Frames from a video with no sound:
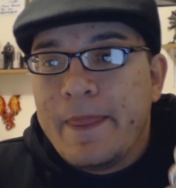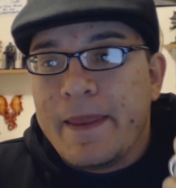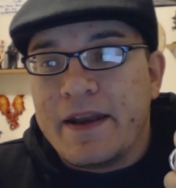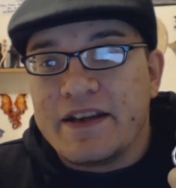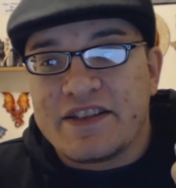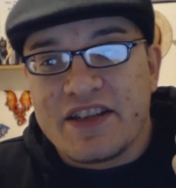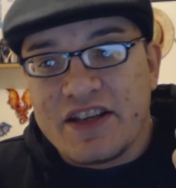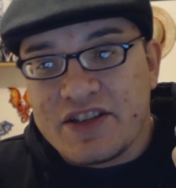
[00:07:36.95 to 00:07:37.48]
Then
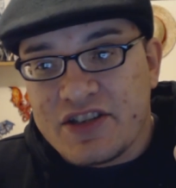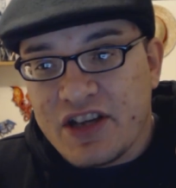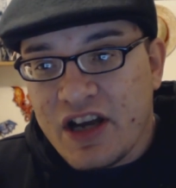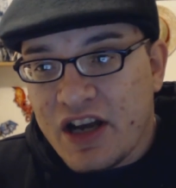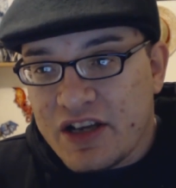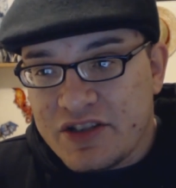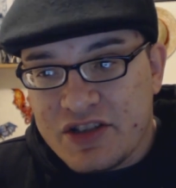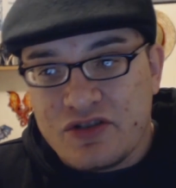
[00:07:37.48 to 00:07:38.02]
he says,
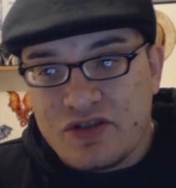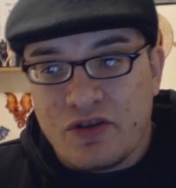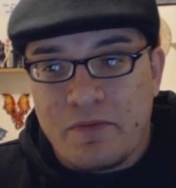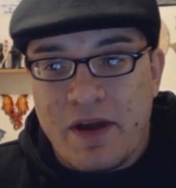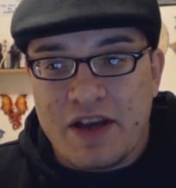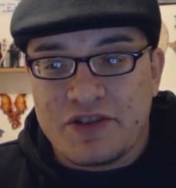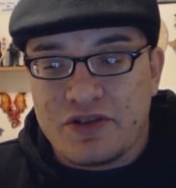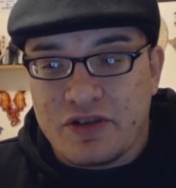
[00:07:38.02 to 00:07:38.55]
you know,
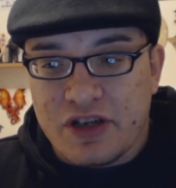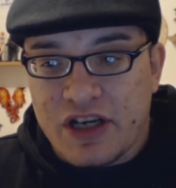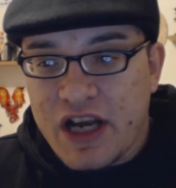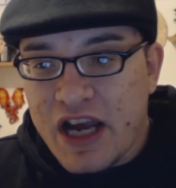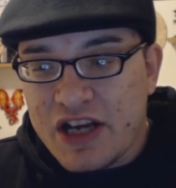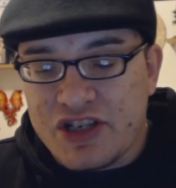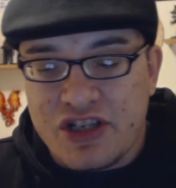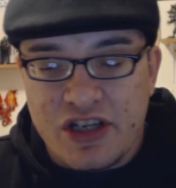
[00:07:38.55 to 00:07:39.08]
Master
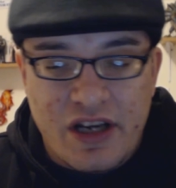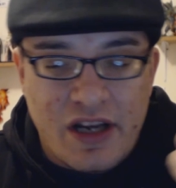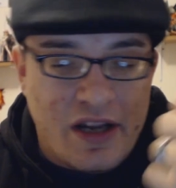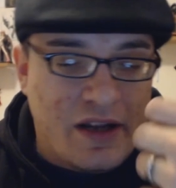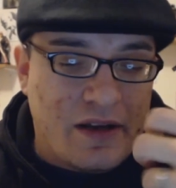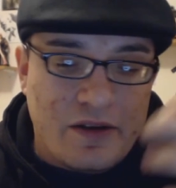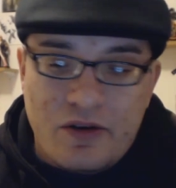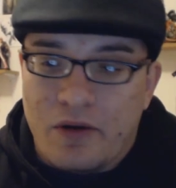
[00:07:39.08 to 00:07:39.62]
Kakashi, you
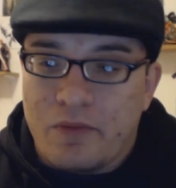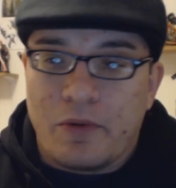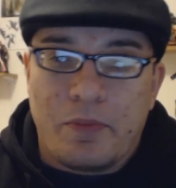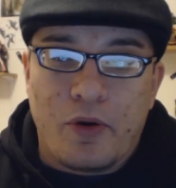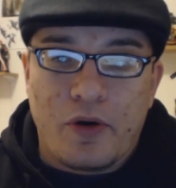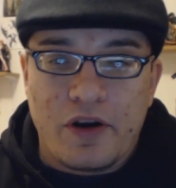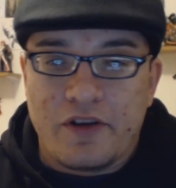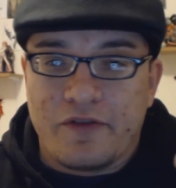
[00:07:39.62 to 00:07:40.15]
know, I'm
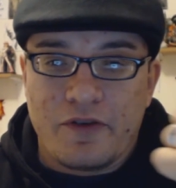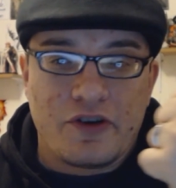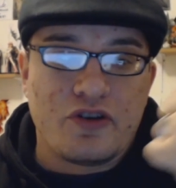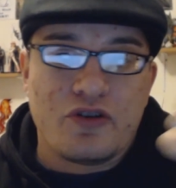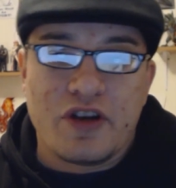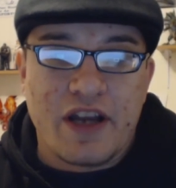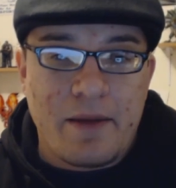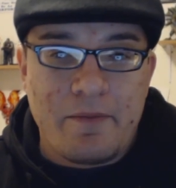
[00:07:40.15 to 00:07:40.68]
reporting for
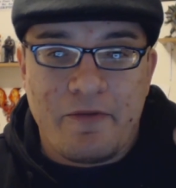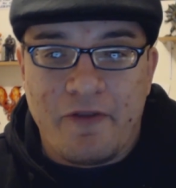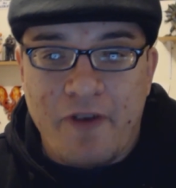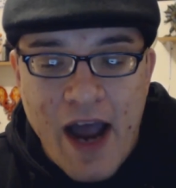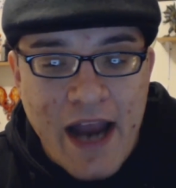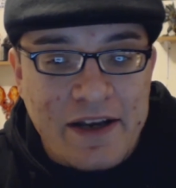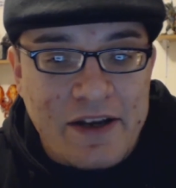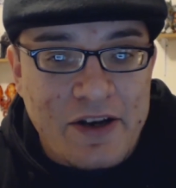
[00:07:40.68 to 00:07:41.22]
duty. I'm
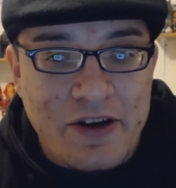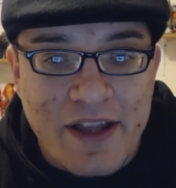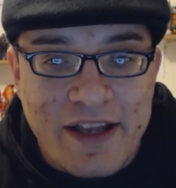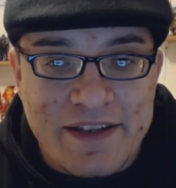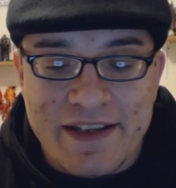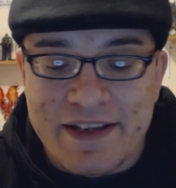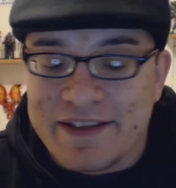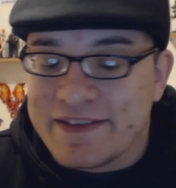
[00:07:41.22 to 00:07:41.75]
fine. You
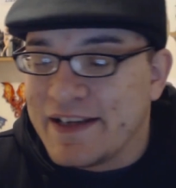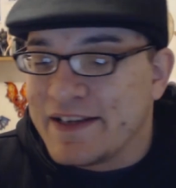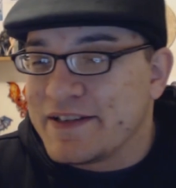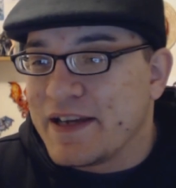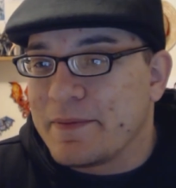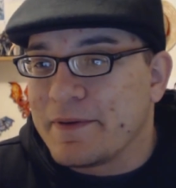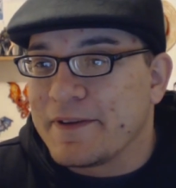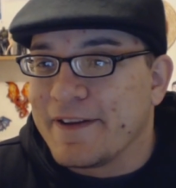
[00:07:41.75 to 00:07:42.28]
know, that
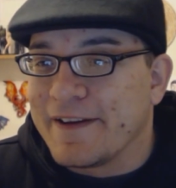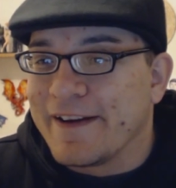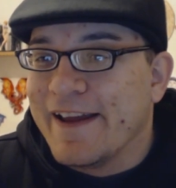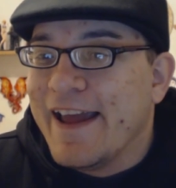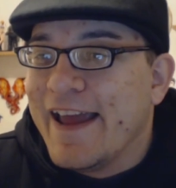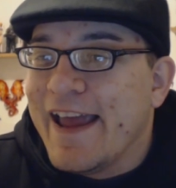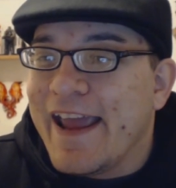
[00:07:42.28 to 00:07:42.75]
type of thing.